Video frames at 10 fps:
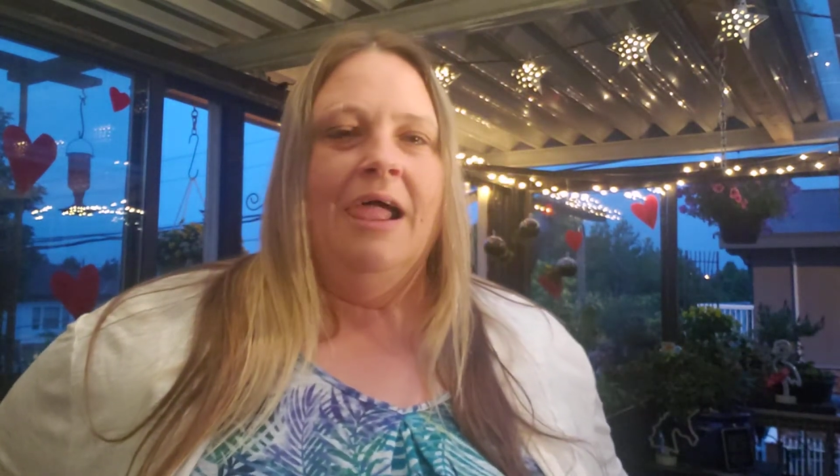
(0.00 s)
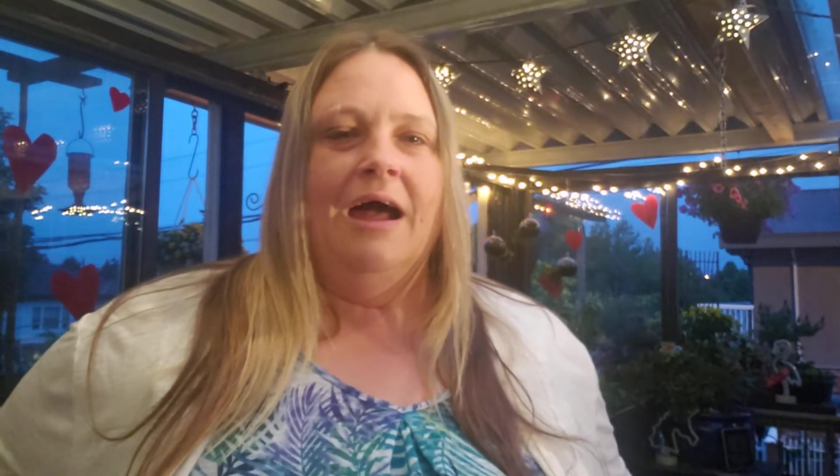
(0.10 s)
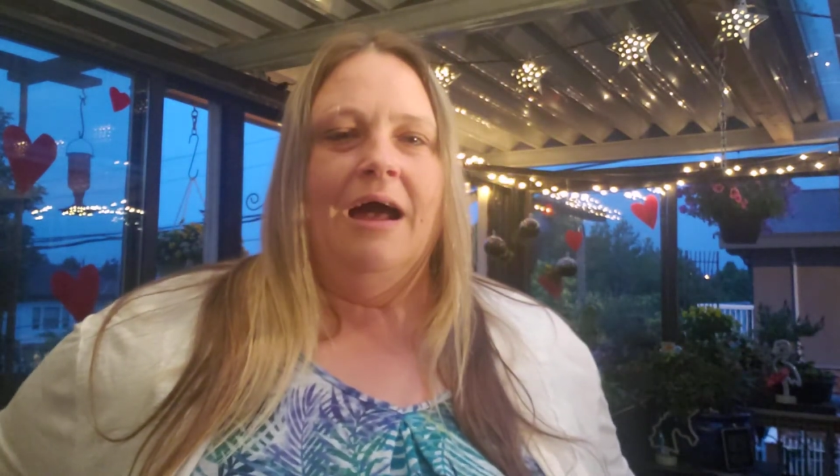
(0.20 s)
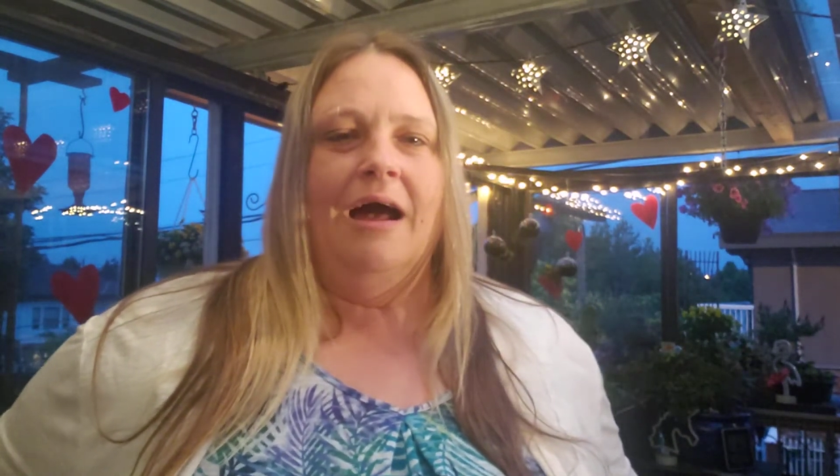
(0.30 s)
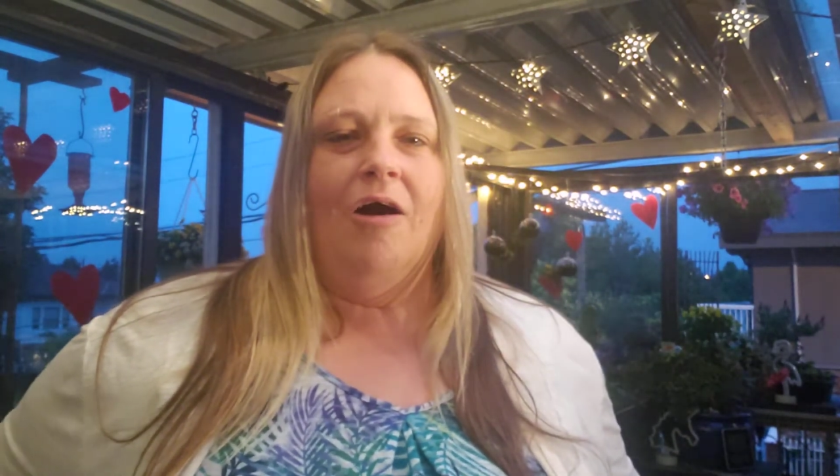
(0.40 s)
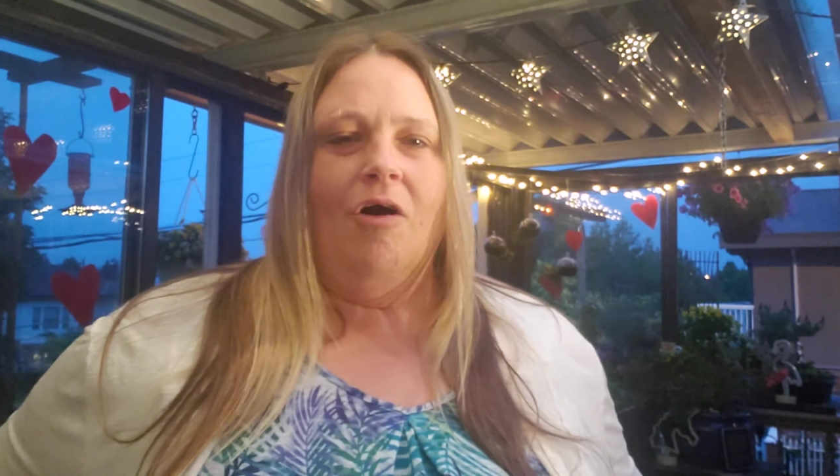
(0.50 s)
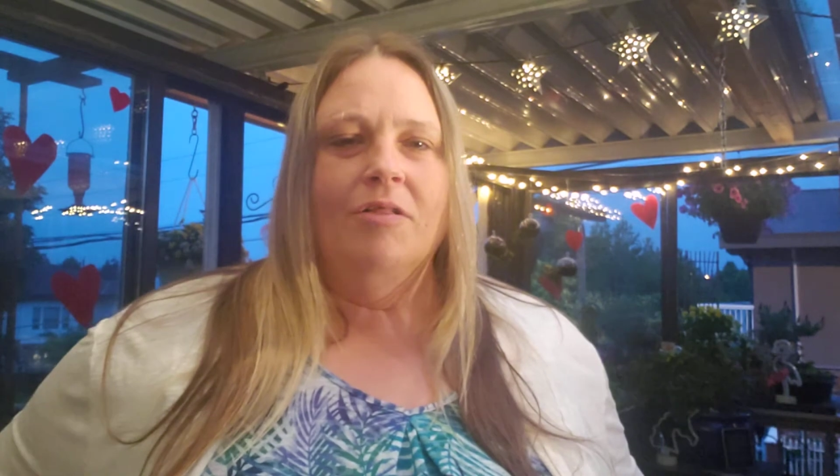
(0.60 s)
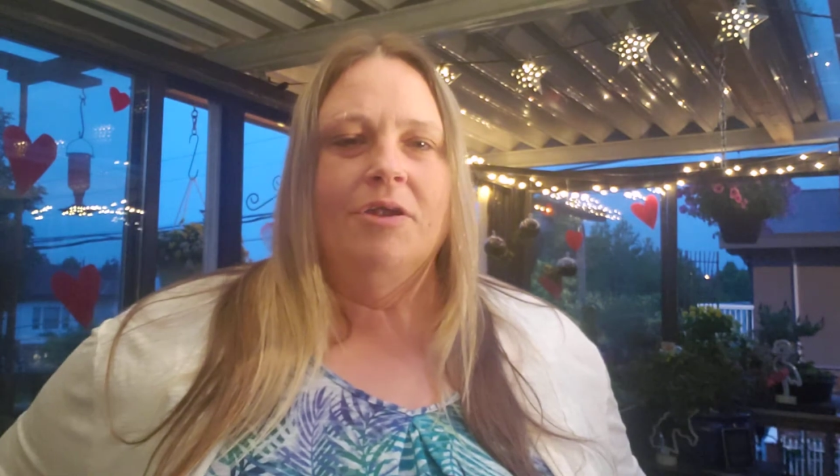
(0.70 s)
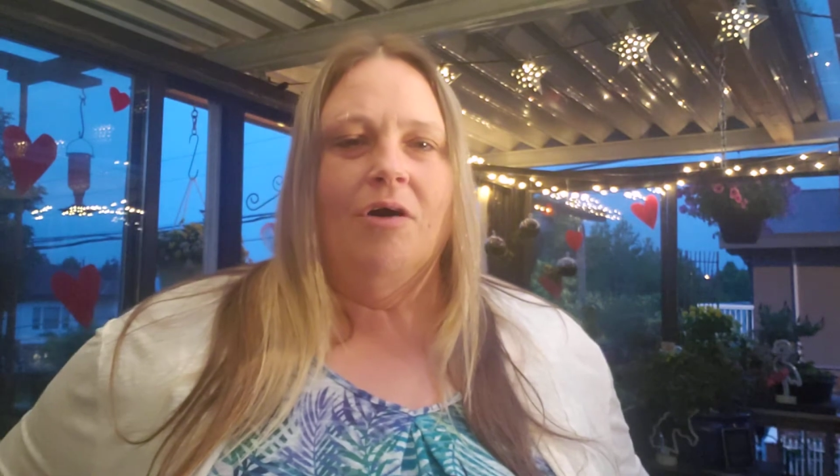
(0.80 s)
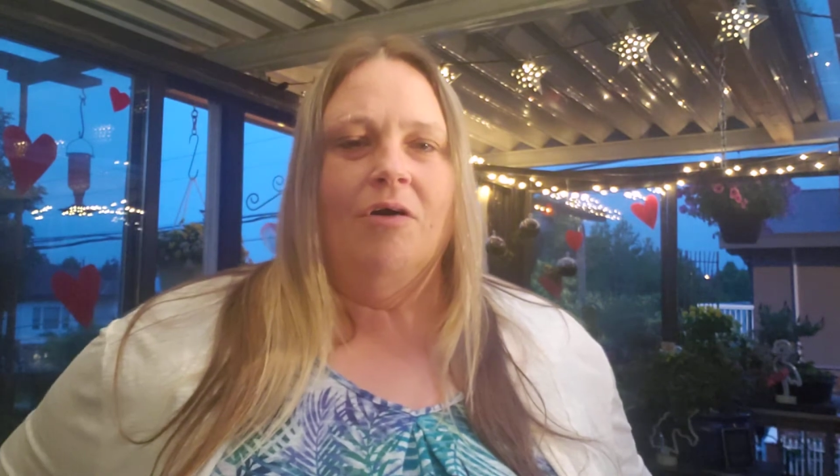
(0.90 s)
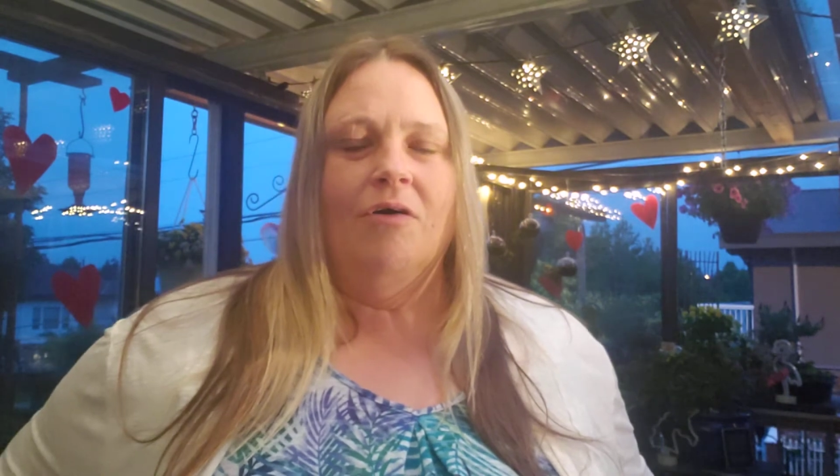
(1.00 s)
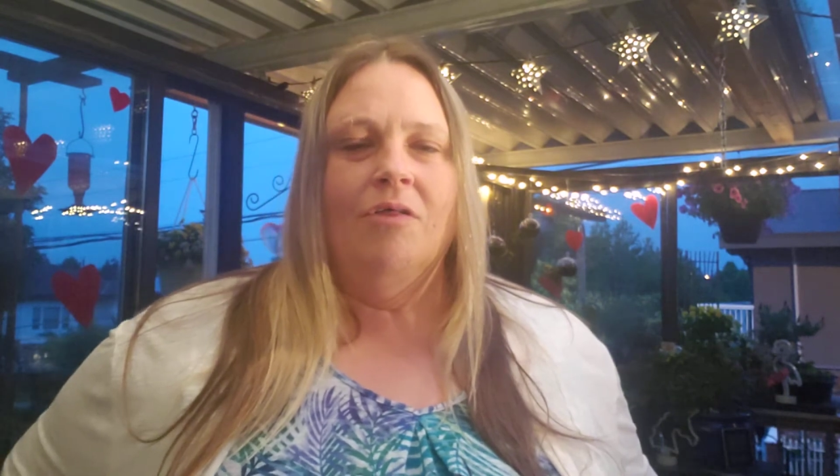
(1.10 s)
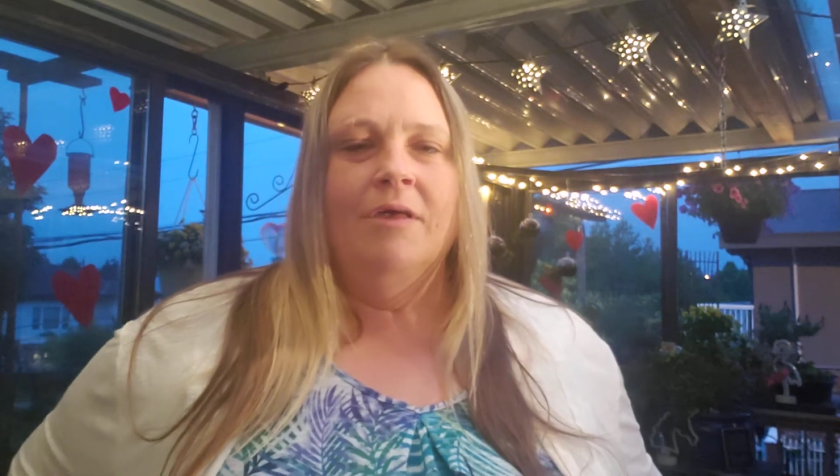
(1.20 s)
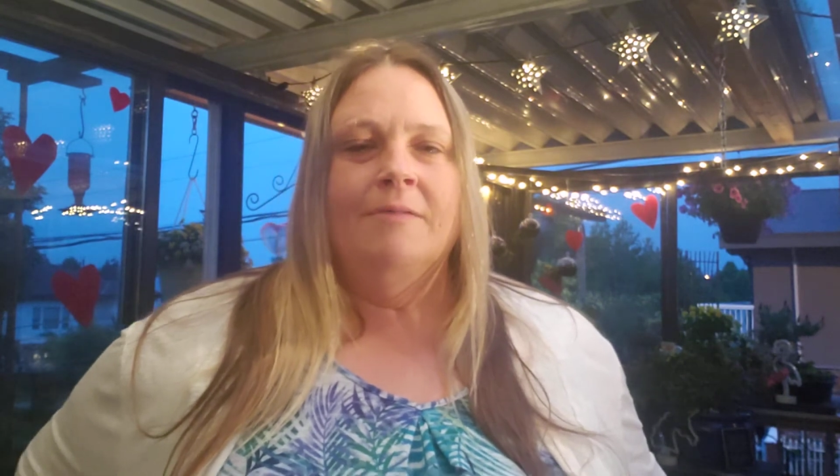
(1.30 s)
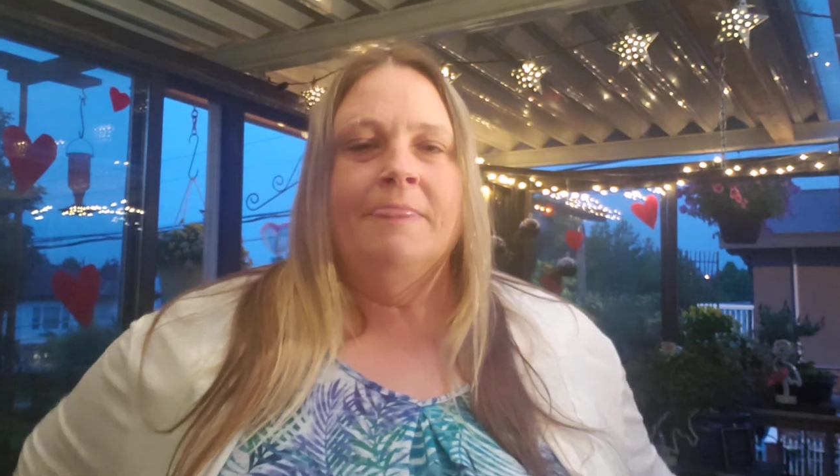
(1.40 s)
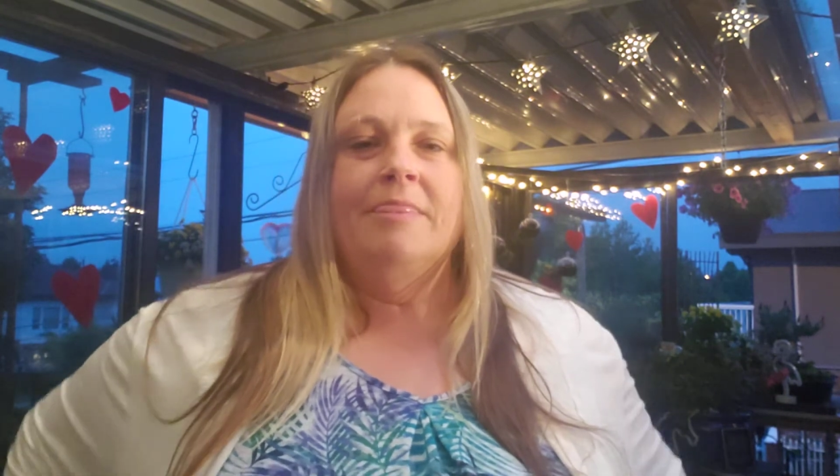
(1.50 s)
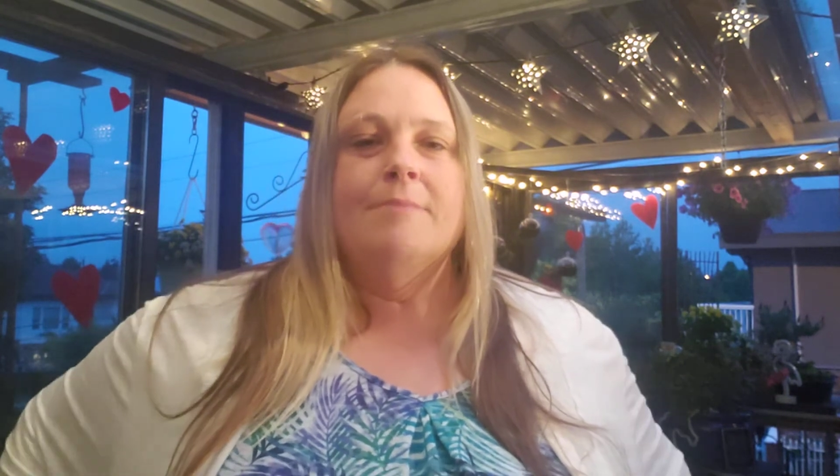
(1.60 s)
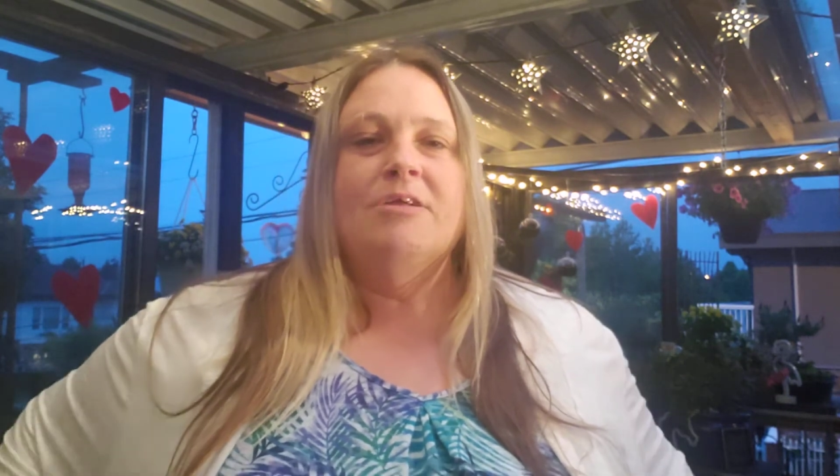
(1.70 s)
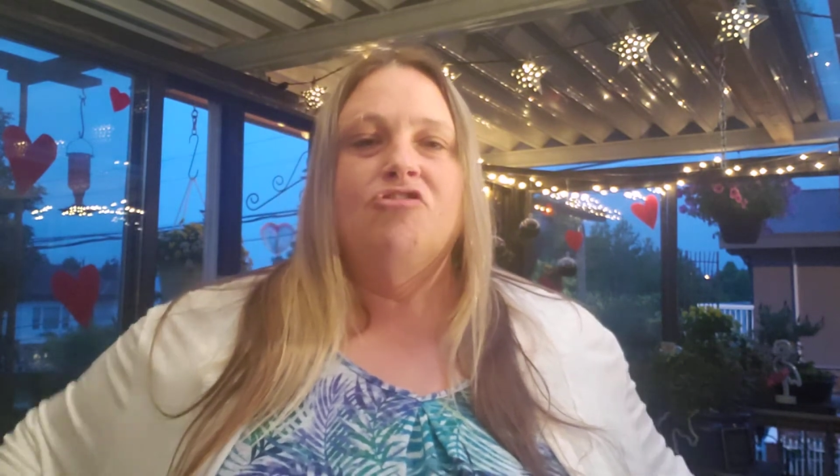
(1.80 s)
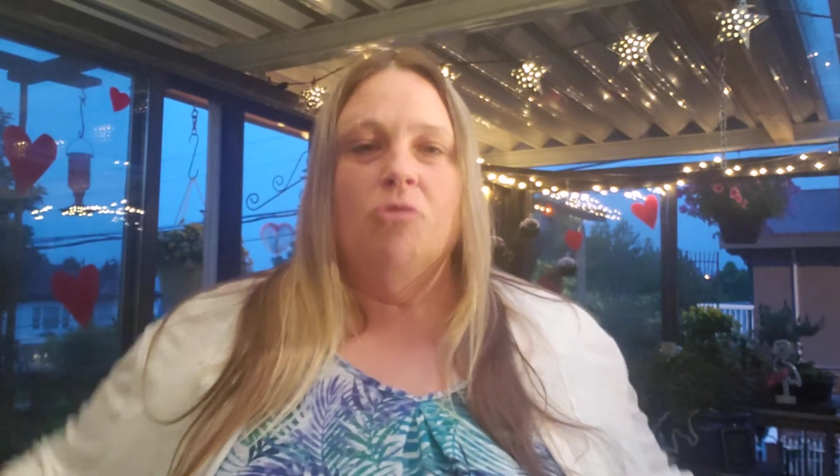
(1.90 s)
all in all, the
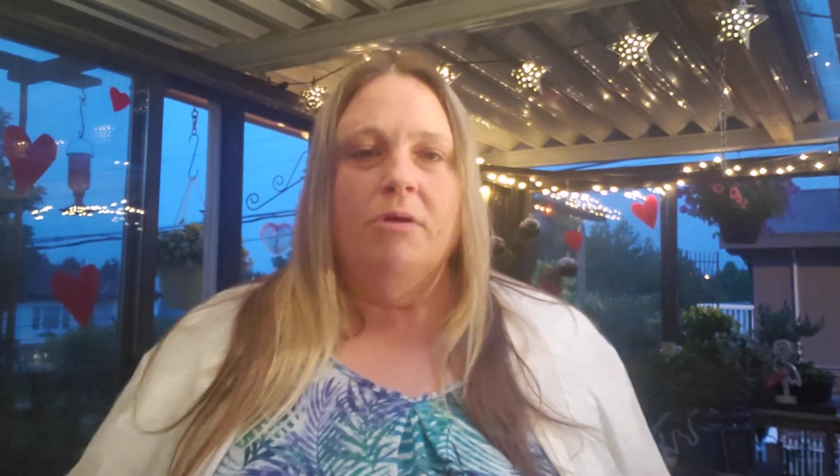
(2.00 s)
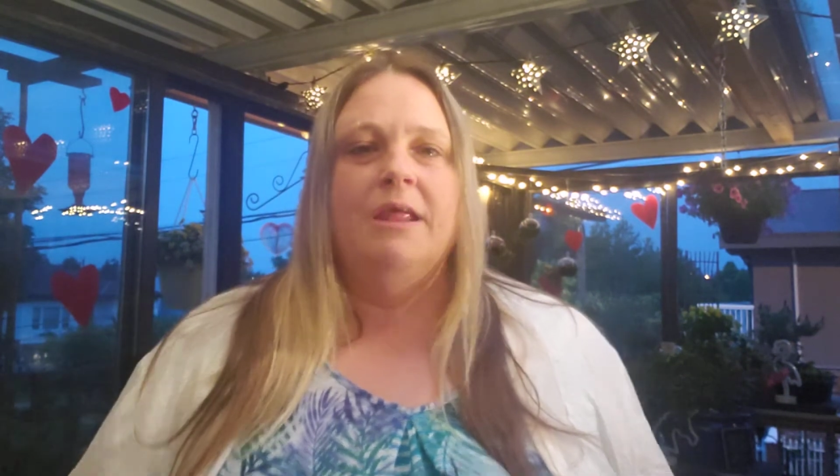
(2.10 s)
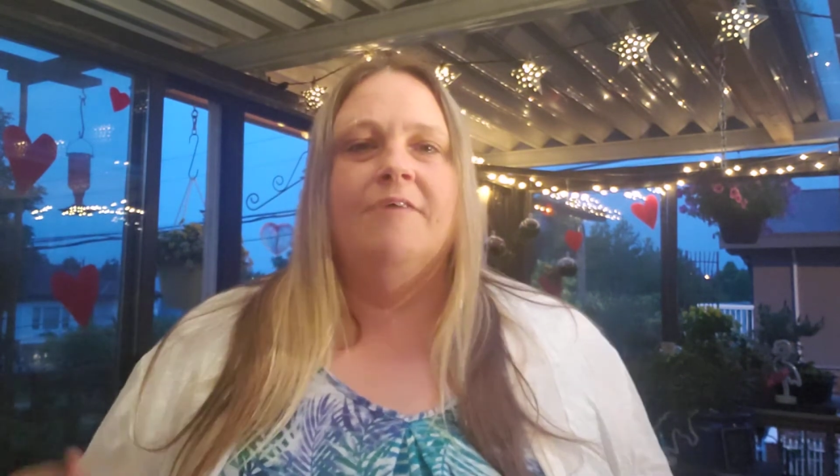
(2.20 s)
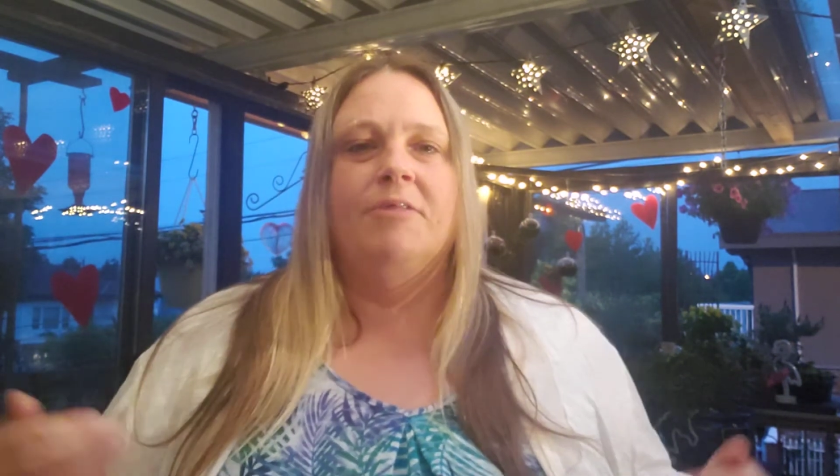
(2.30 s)
majority